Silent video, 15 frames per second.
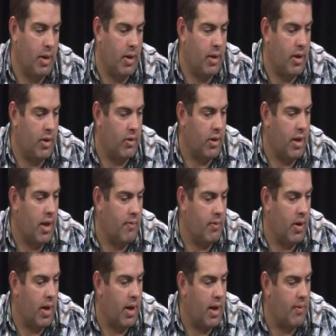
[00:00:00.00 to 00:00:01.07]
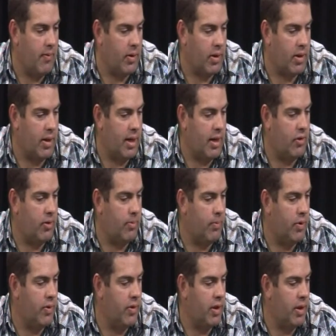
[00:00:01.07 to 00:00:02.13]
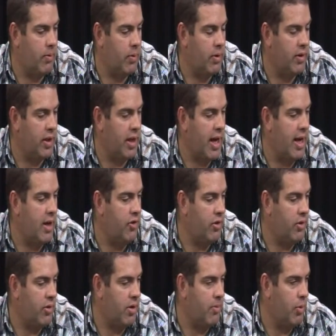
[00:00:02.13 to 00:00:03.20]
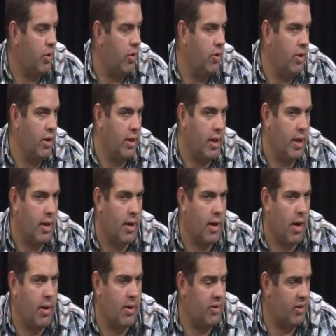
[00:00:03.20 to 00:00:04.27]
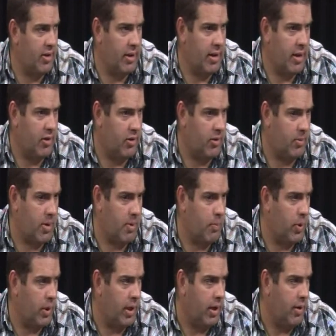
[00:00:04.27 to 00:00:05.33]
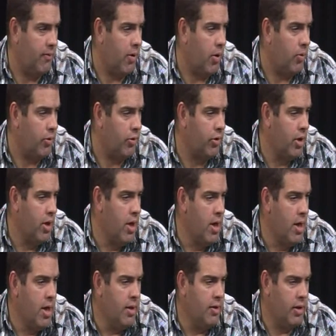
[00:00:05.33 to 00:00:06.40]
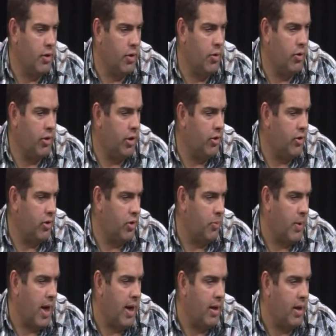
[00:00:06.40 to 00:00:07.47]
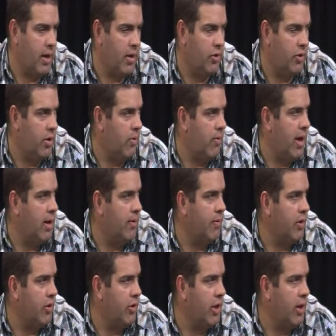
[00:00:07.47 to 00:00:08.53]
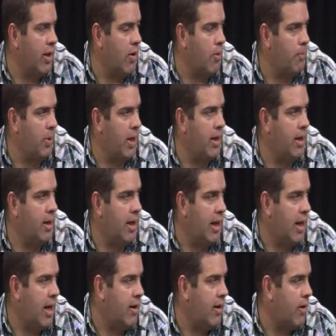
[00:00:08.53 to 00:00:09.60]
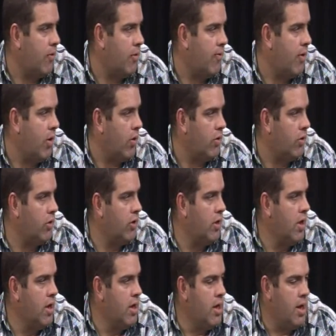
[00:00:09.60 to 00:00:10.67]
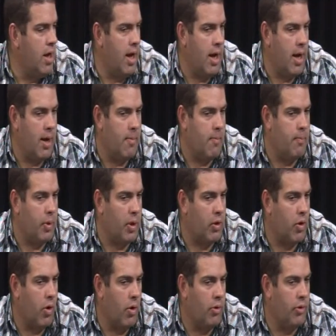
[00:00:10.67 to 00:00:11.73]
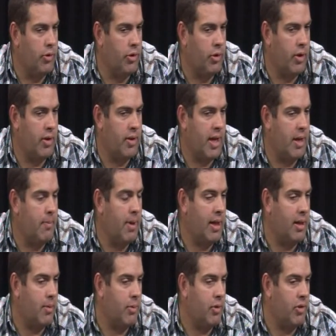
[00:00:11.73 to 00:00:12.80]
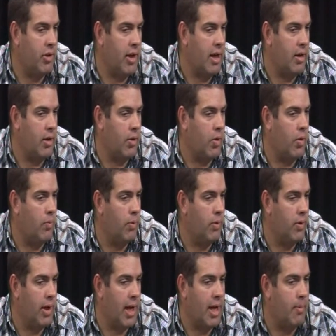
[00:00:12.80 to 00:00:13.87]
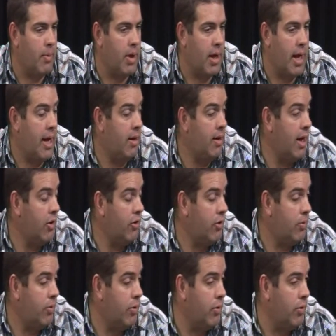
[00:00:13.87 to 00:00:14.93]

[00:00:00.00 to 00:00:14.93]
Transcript: Lee doesn't have a connection with the Asian community there, and I just think that's completely false. The New Citizens Party is an irrelevancy. They'll barely get 800 votes because they make the mistake, along with Labour and National to a